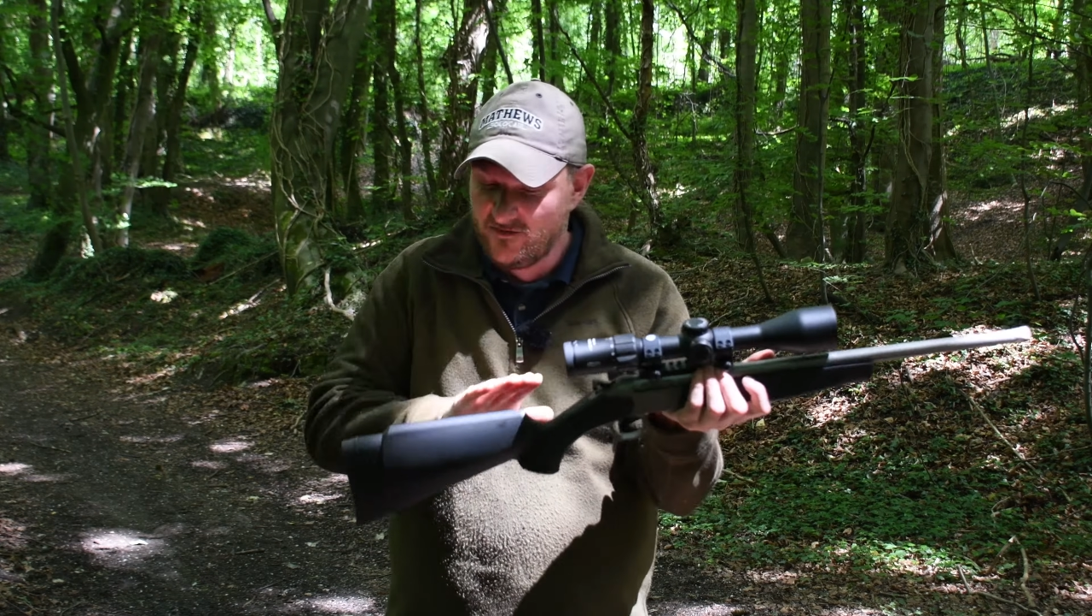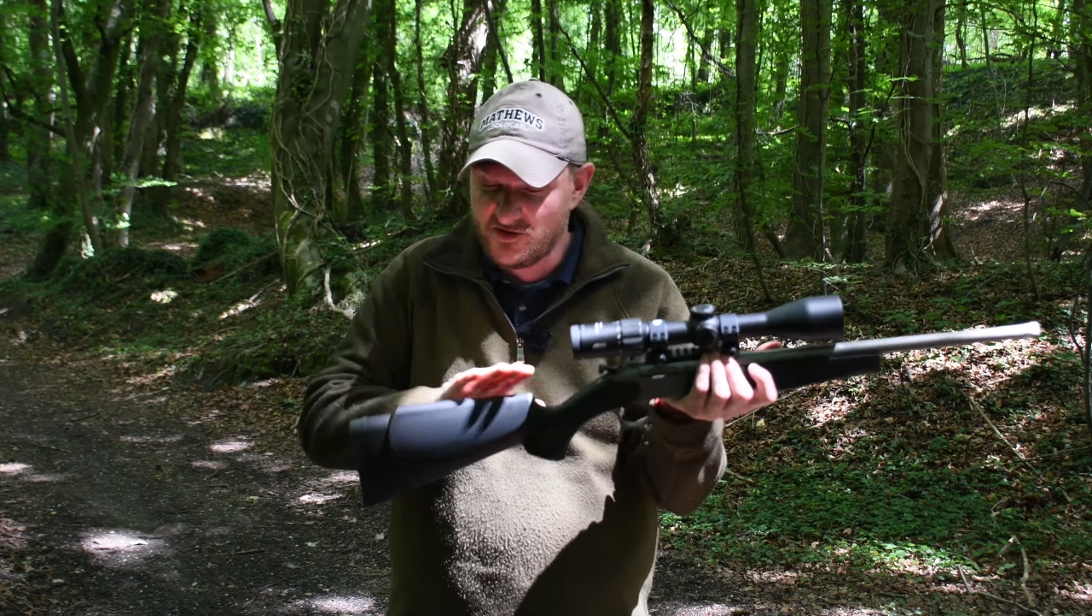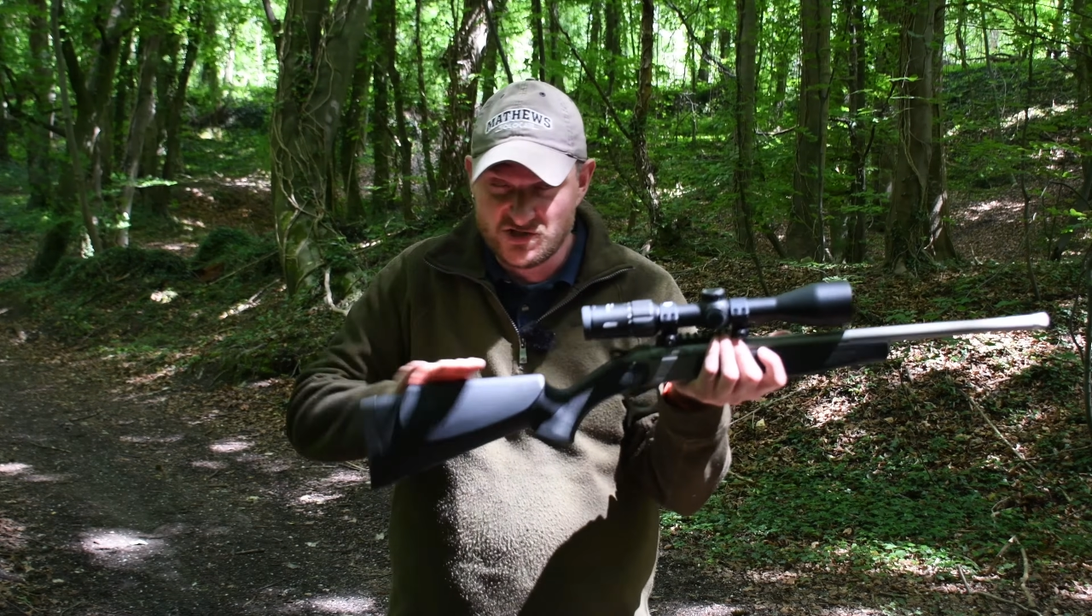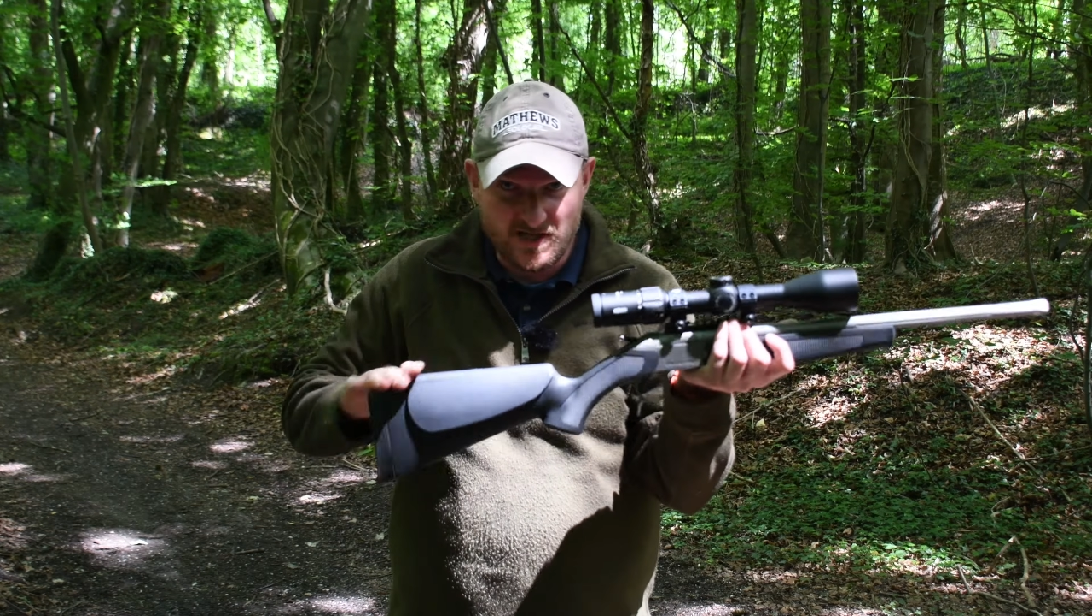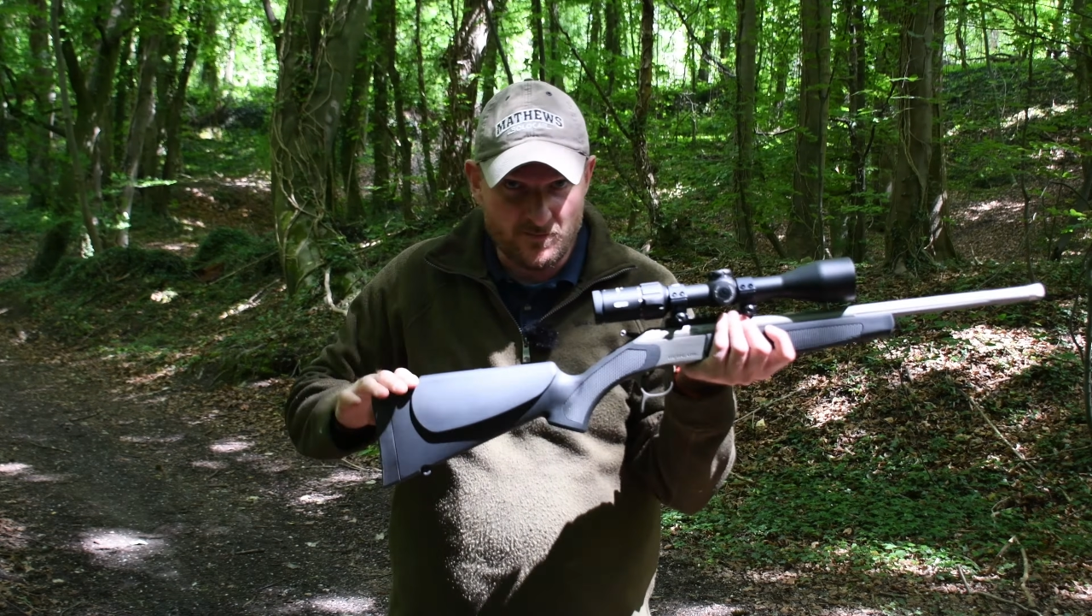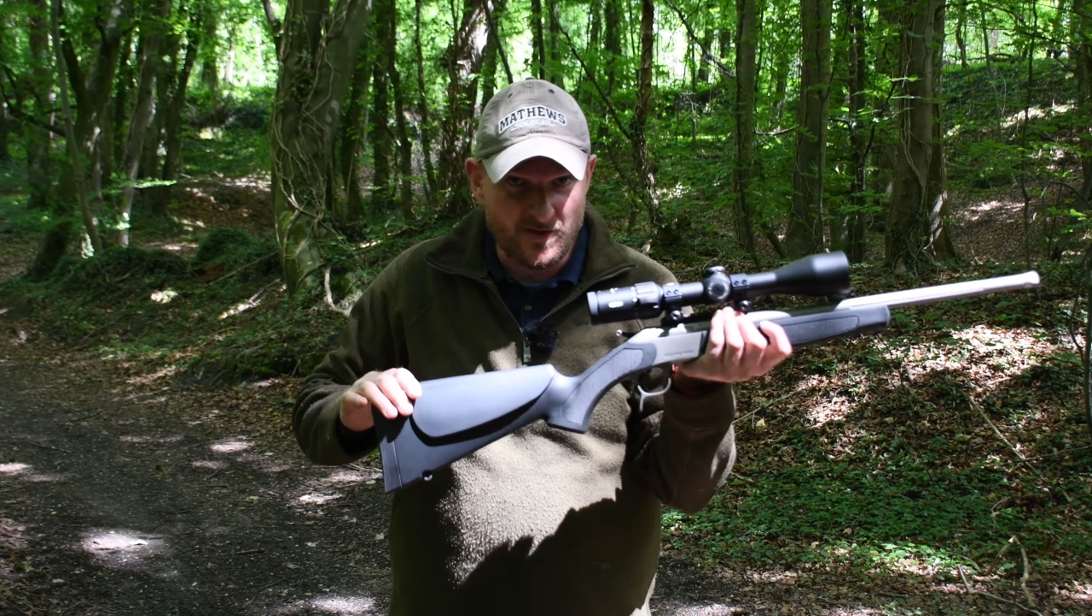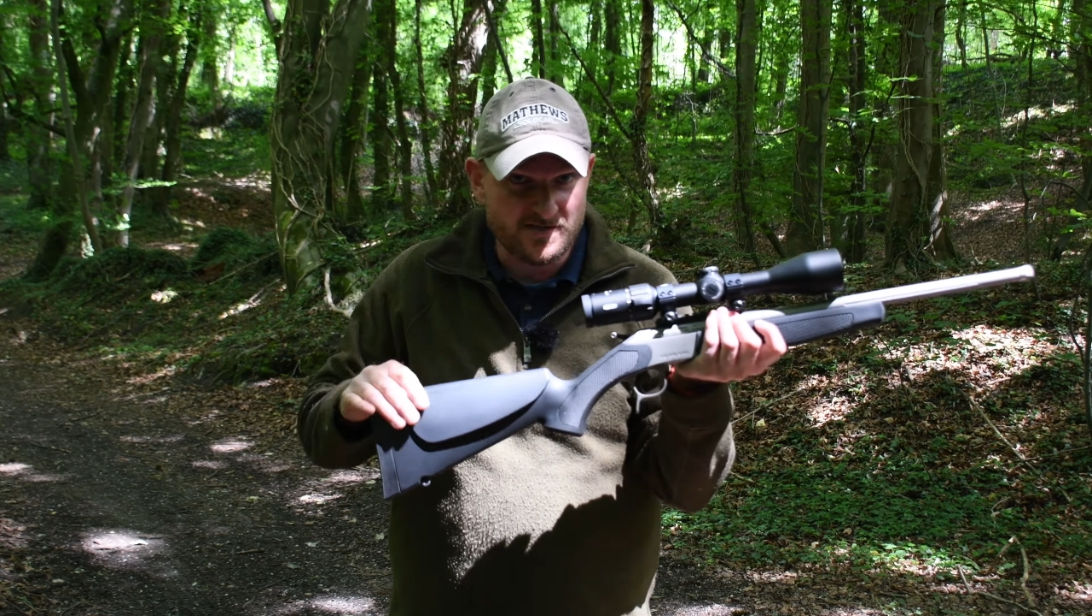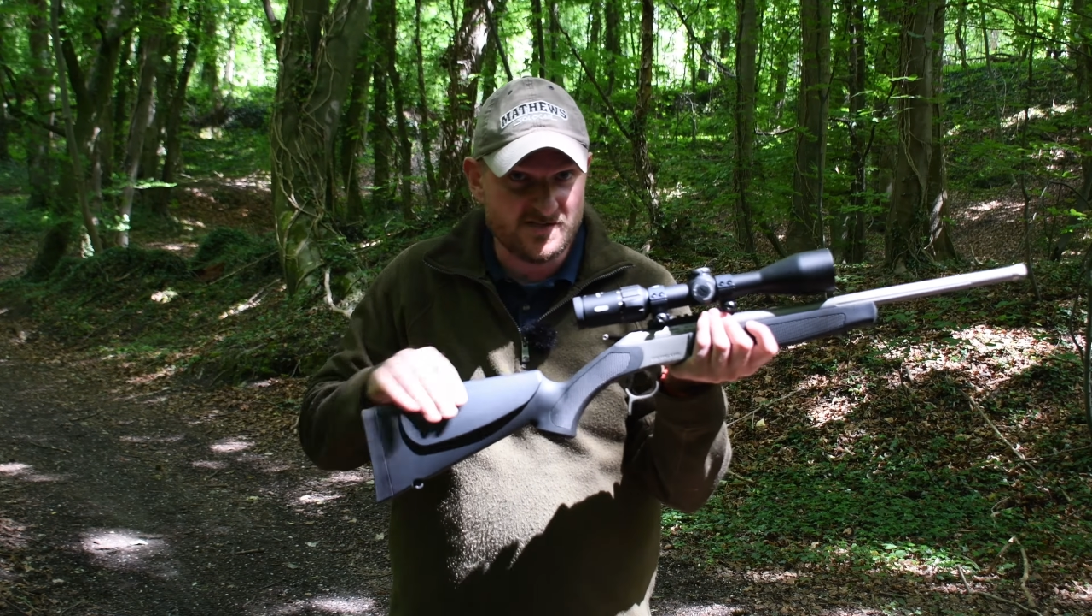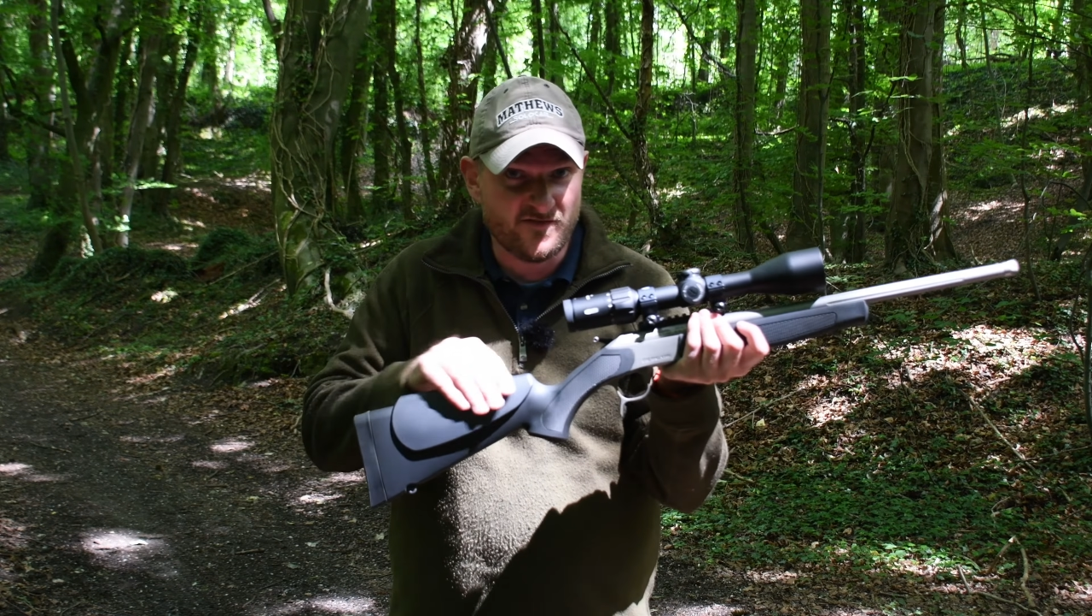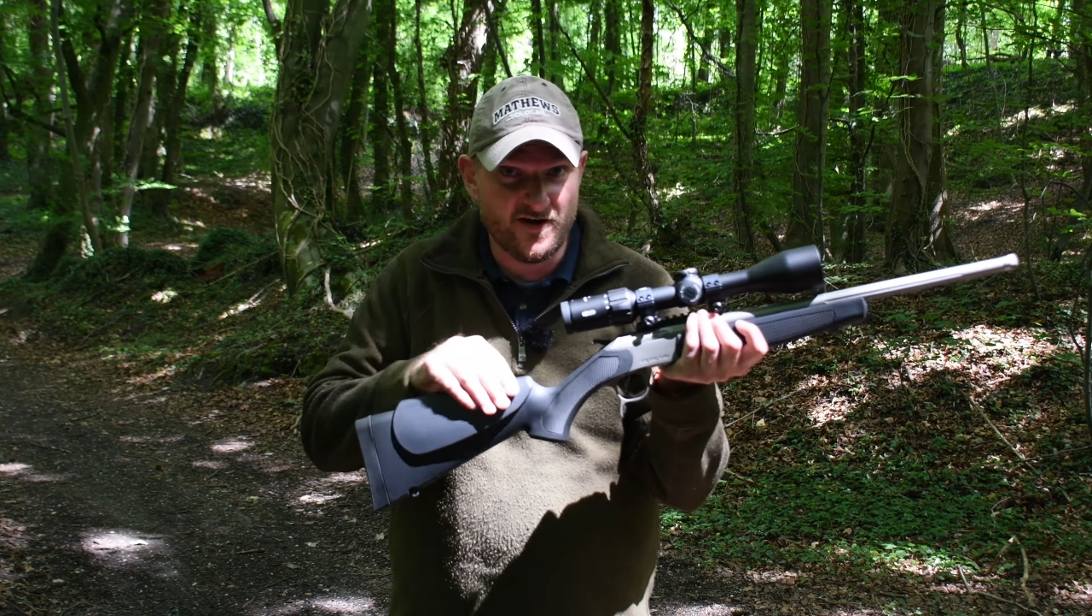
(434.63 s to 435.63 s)
the cheek
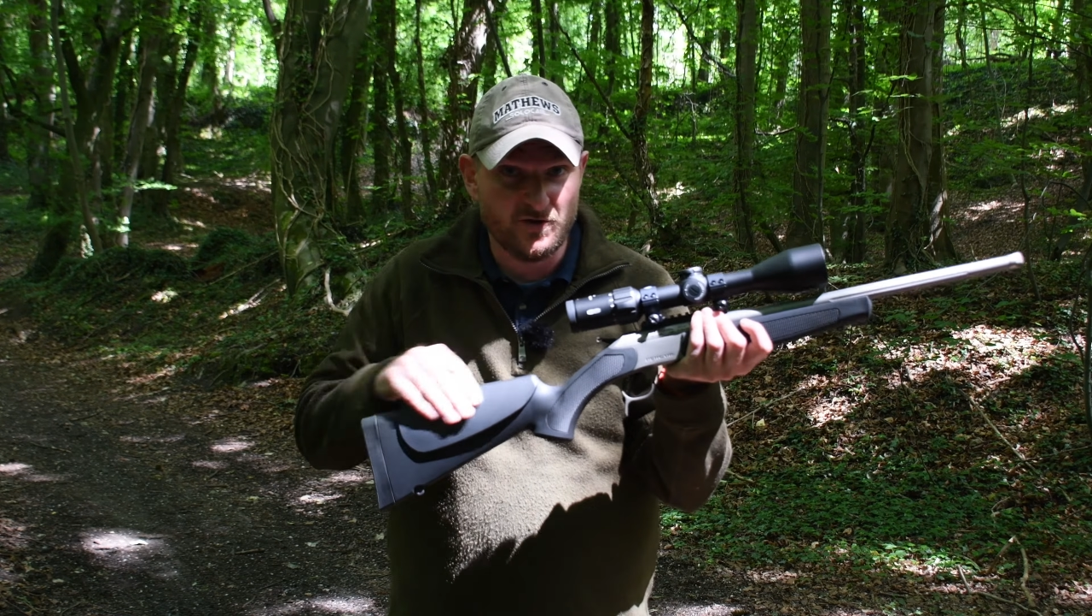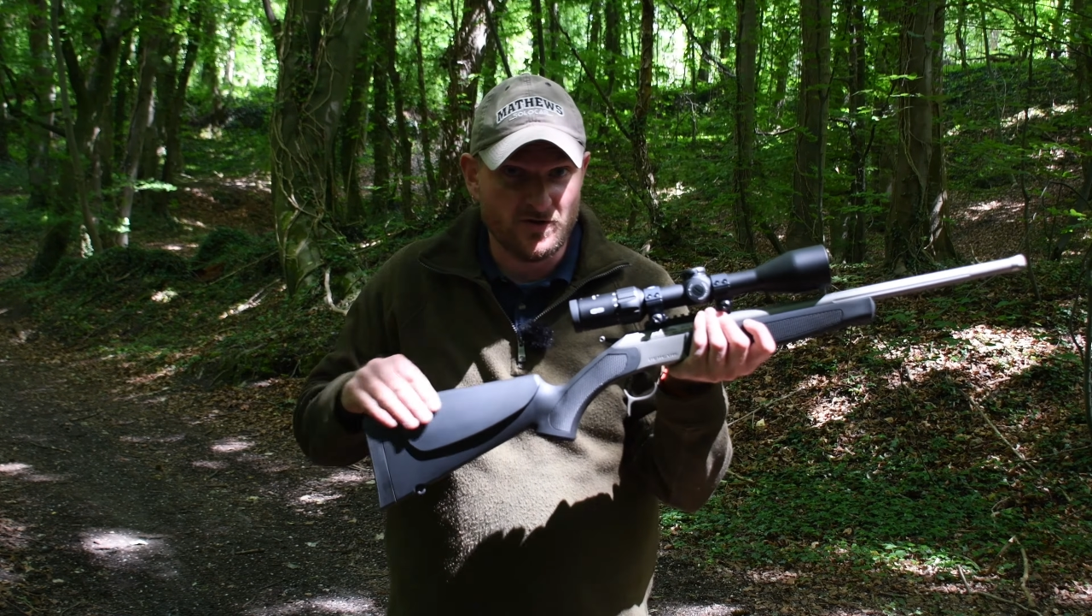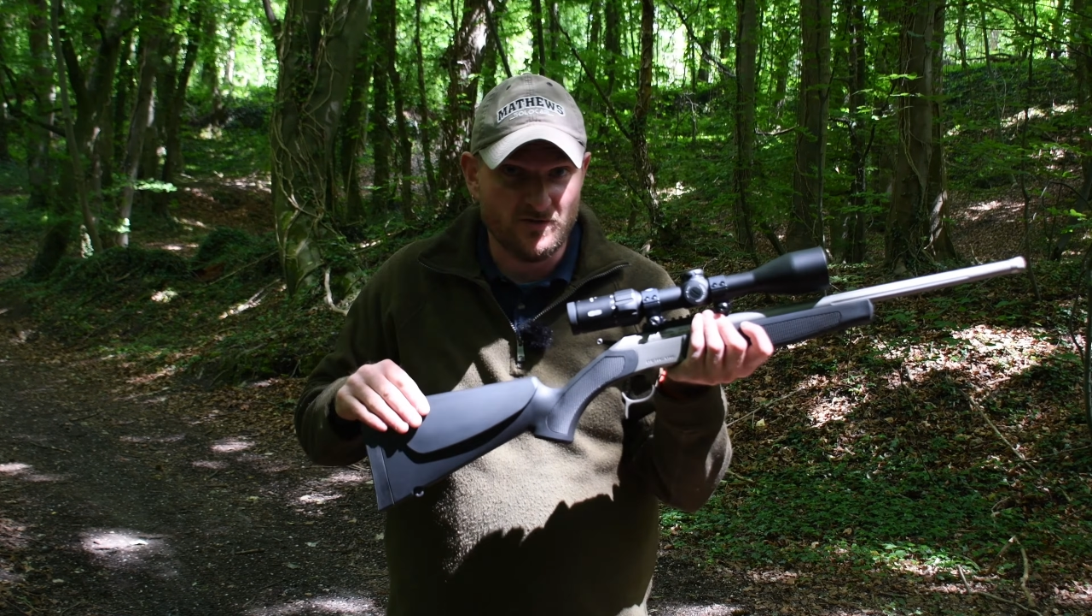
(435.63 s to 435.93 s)
piece is very good